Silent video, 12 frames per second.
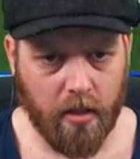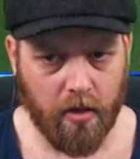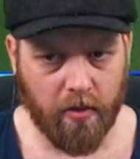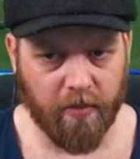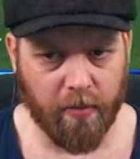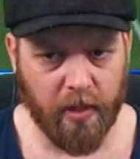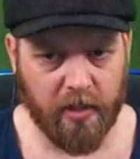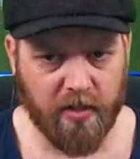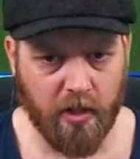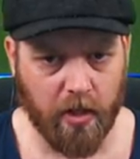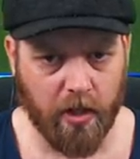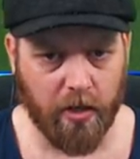Good from
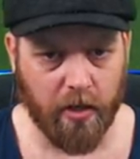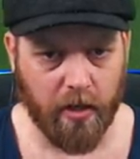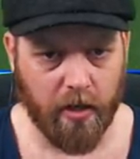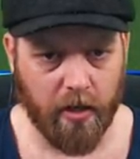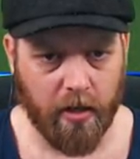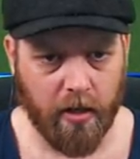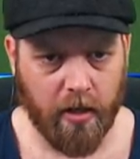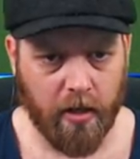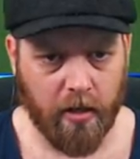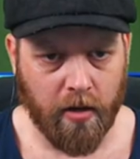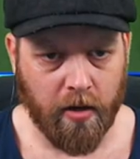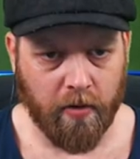Lazard.
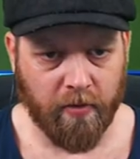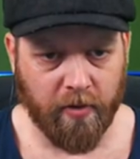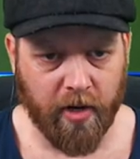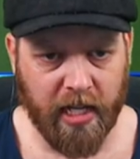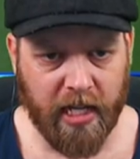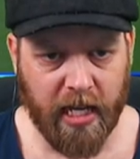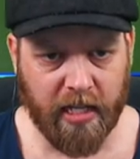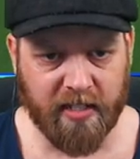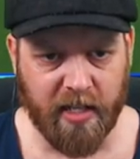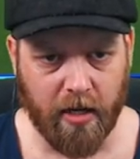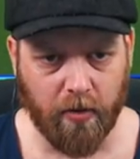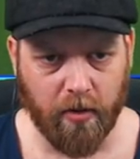Freddy
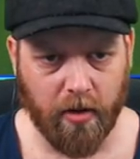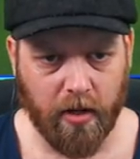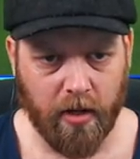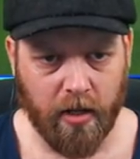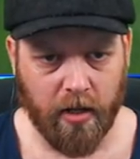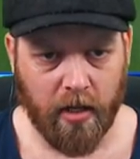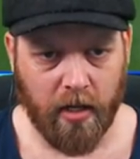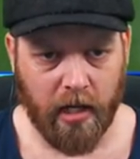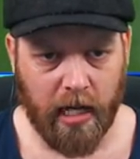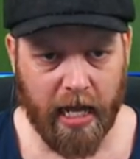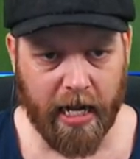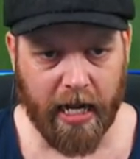Kenzo.
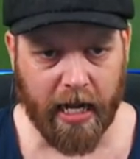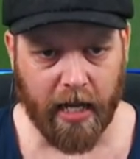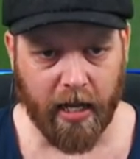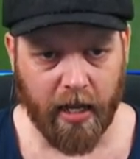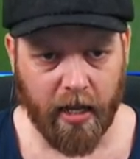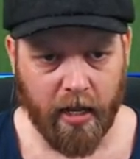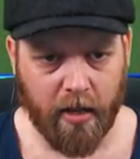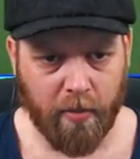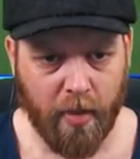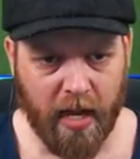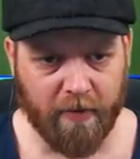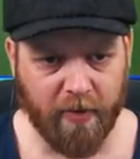Lane.
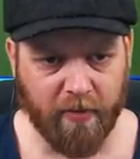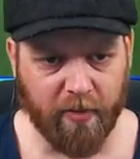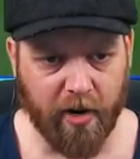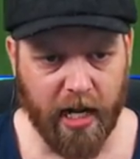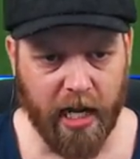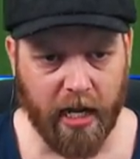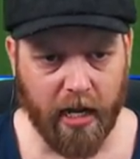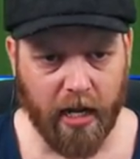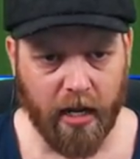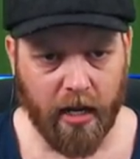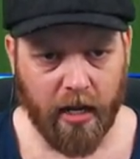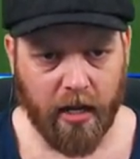Back for Freddy.
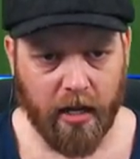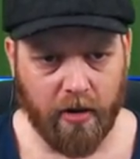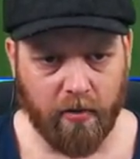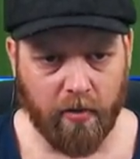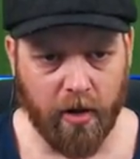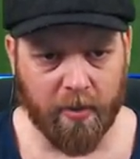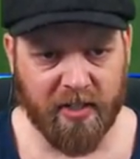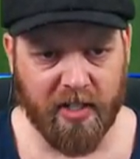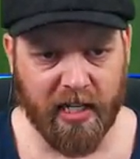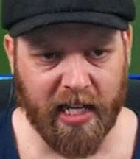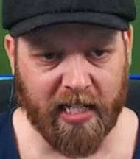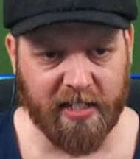
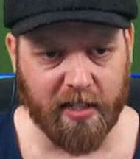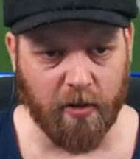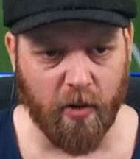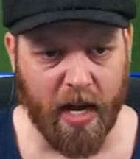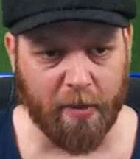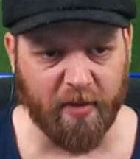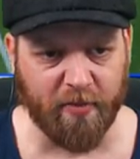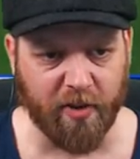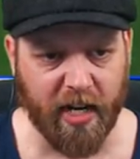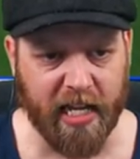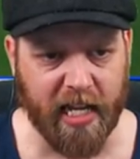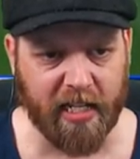Robinson gets in the way, but
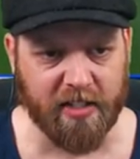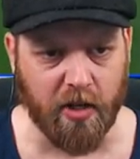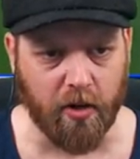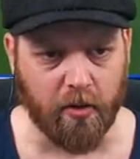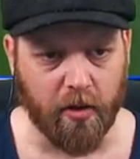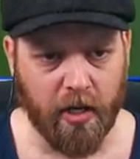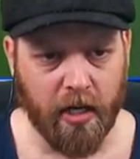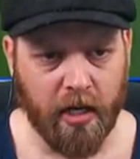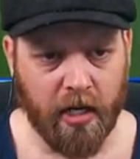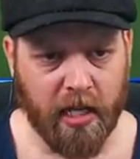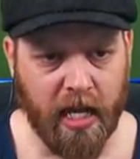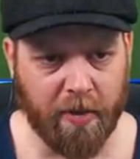Freddy Kenzo
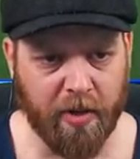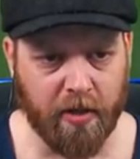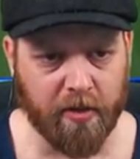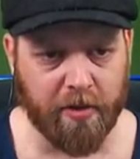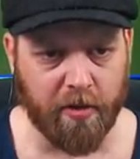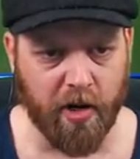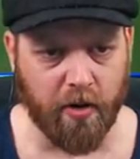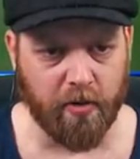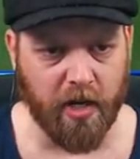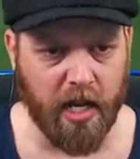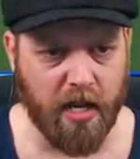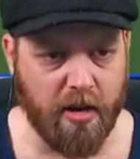coming on through.
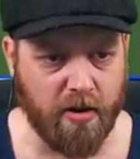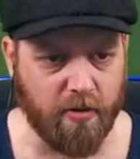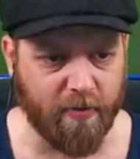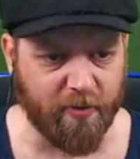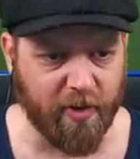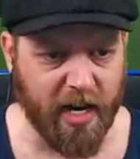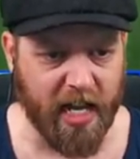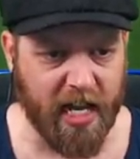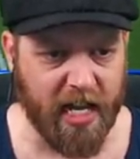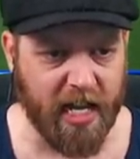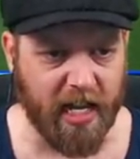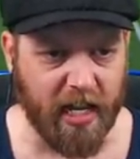No,
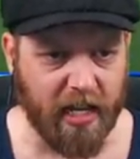Freddy.